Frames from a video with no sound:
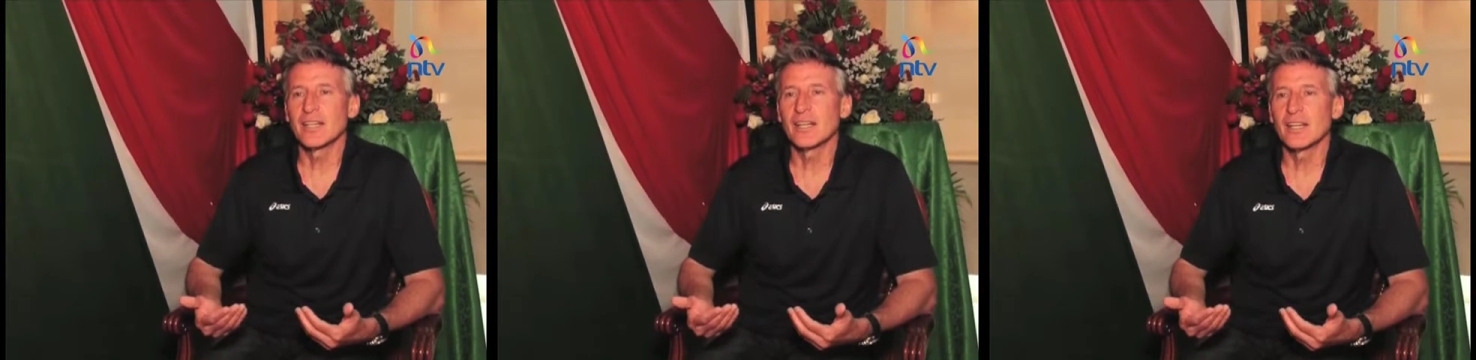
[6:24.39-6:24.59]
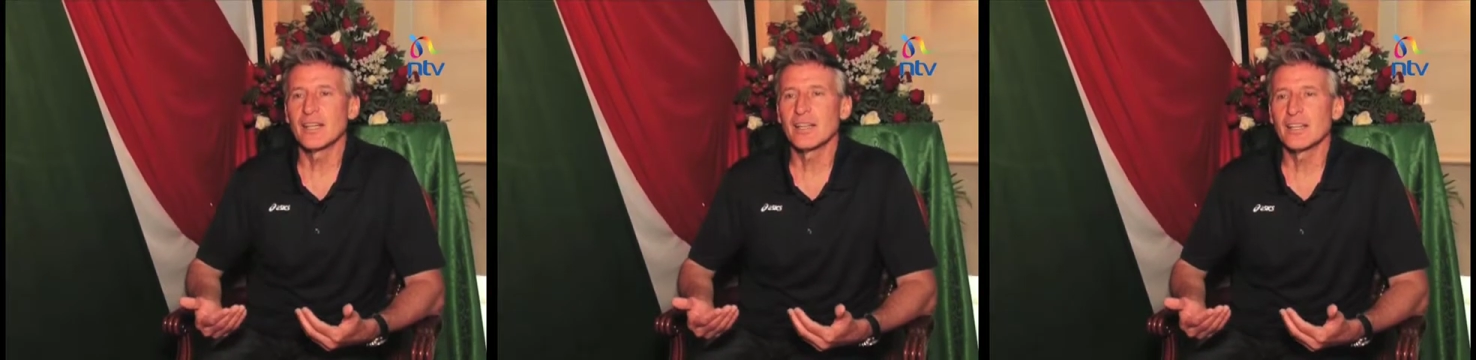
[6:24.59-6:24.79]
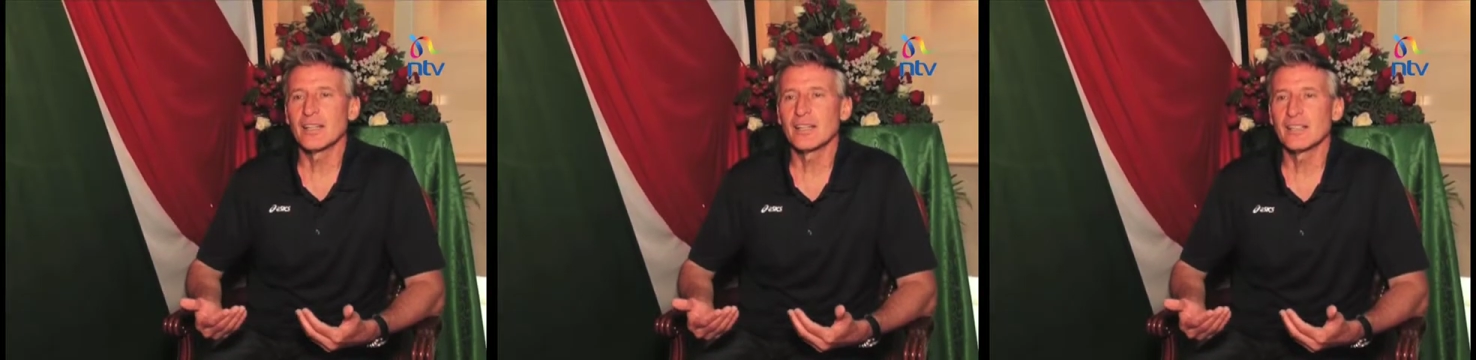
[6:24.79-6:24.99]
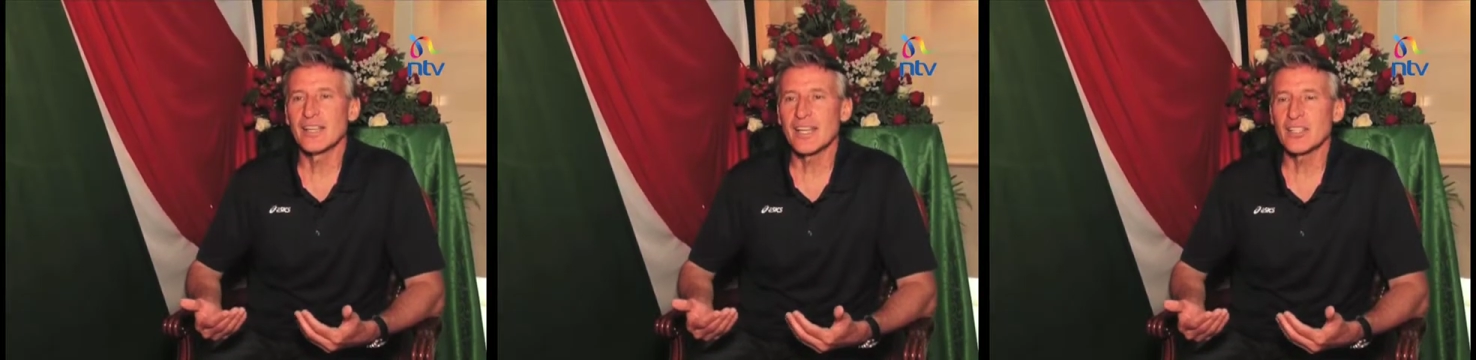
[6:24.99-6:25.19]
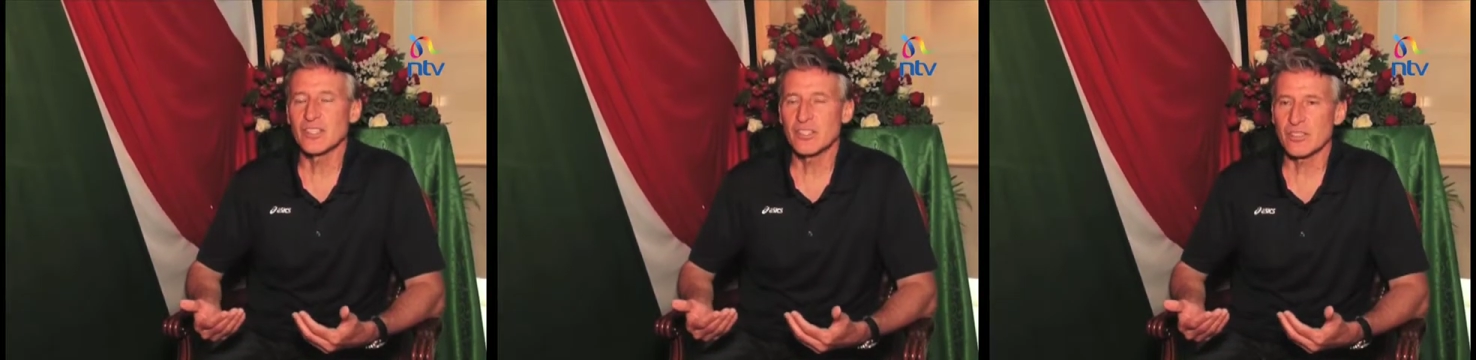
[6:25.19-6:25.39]

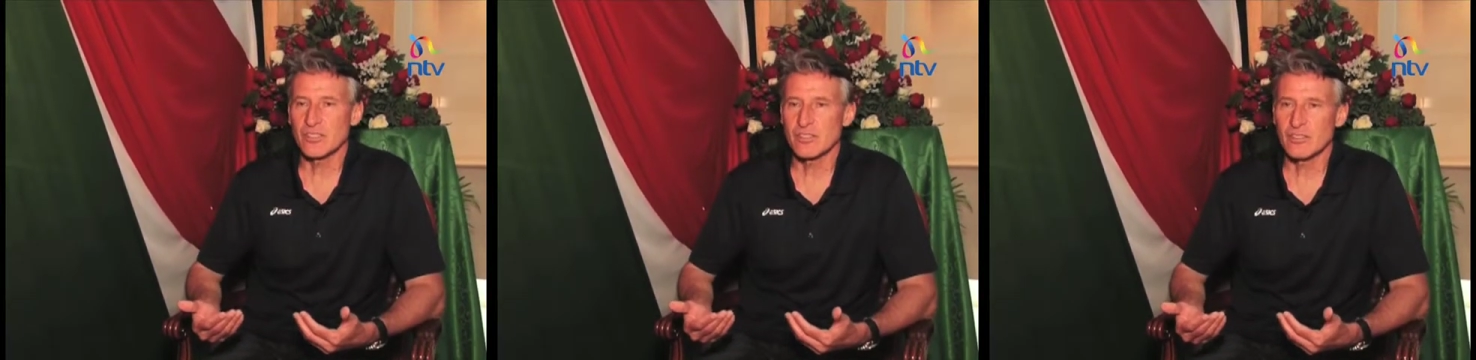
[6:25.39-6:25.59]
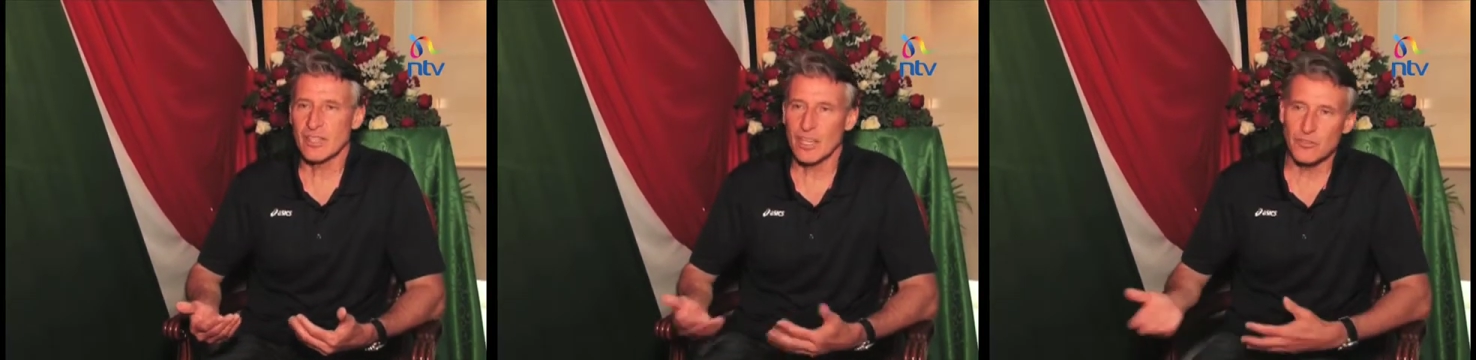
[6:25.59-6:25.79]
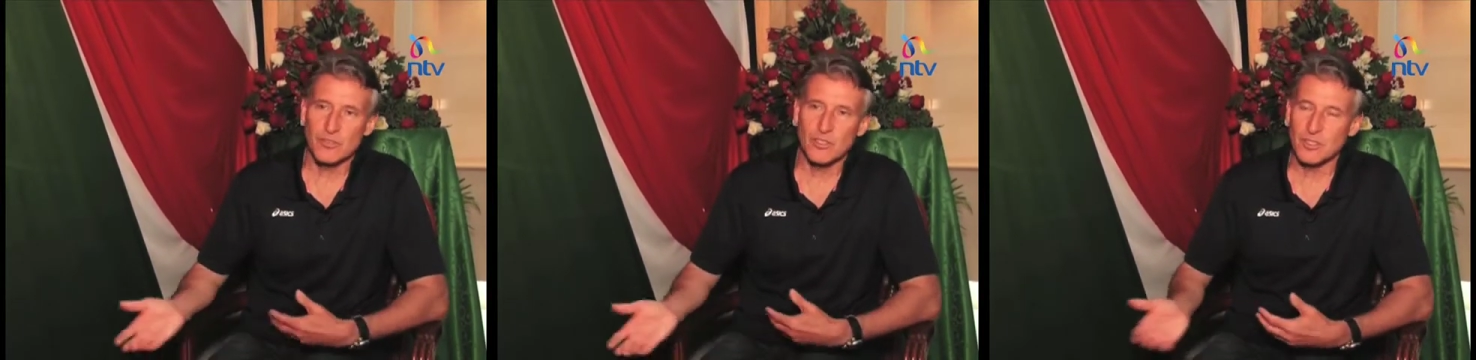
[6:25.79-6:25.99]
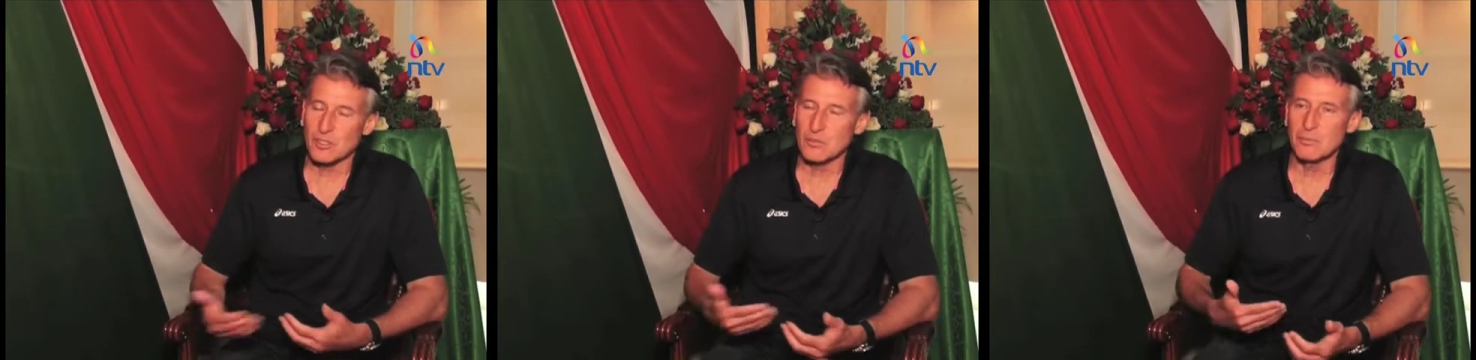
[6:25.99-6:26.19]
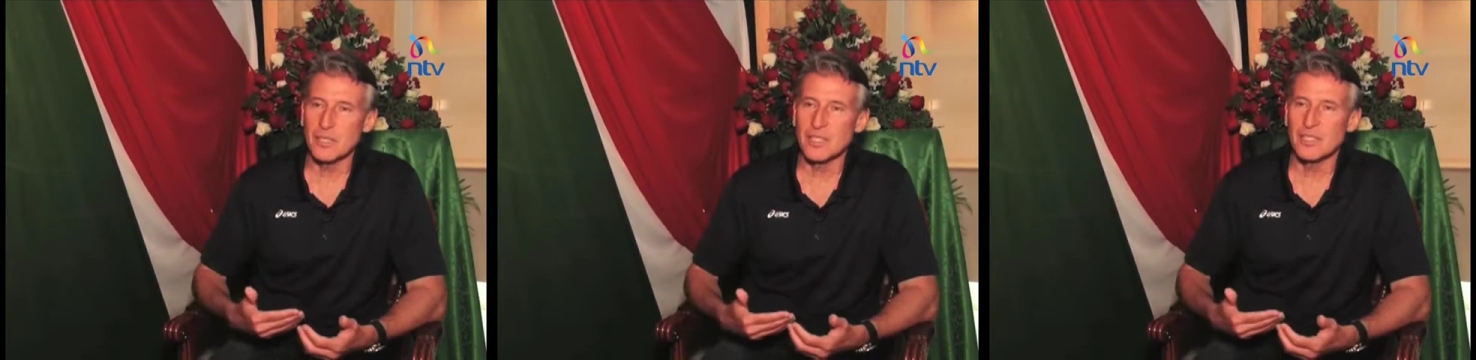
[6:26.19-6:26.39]
less countries
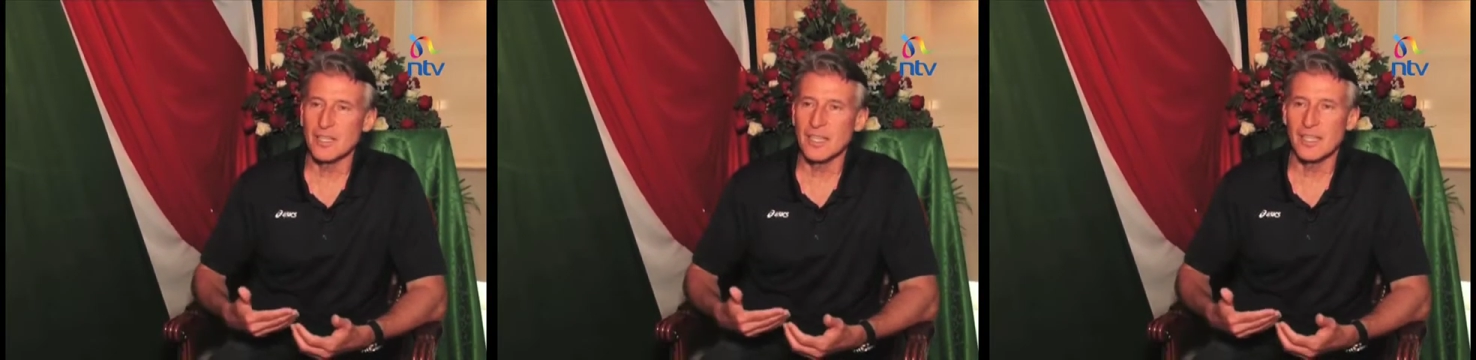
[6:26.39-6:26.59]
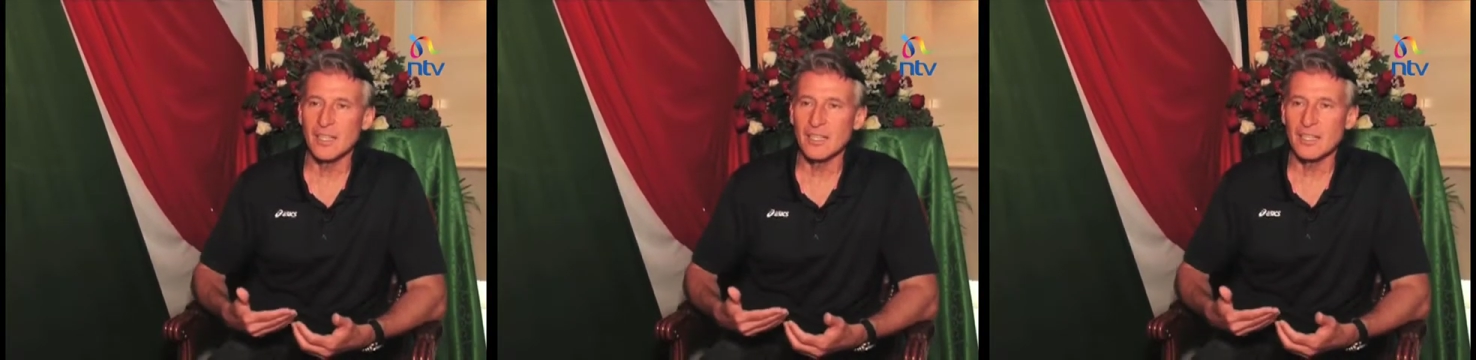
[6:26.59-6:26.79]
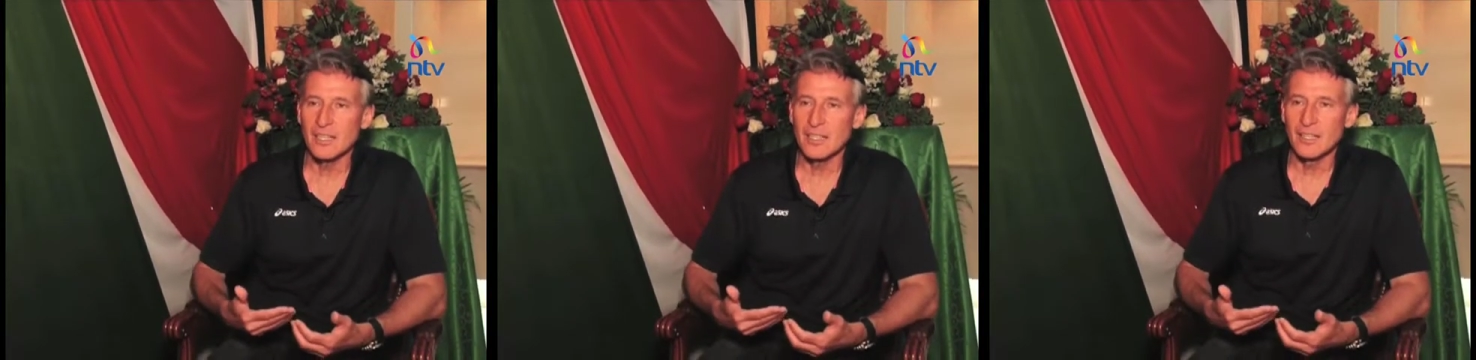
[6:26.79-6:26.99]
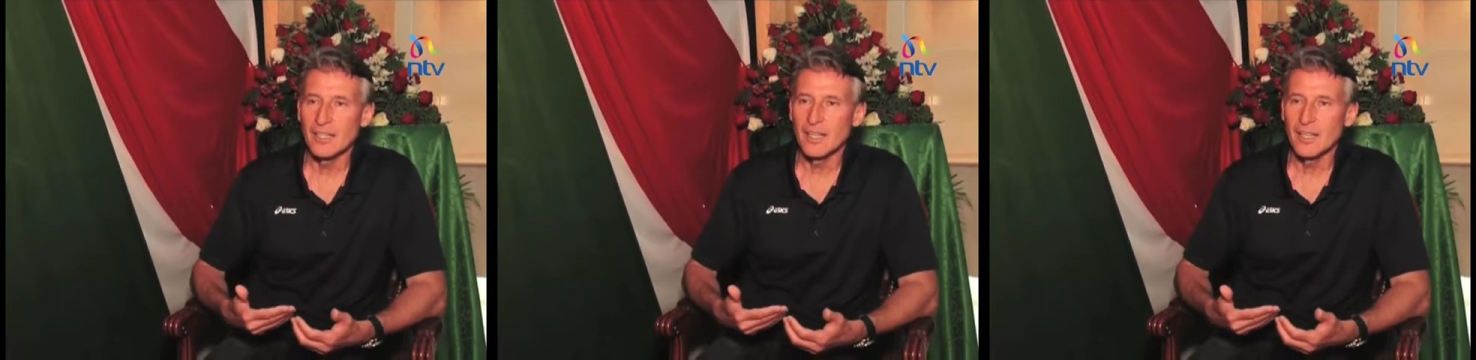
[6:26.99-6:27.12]
competing here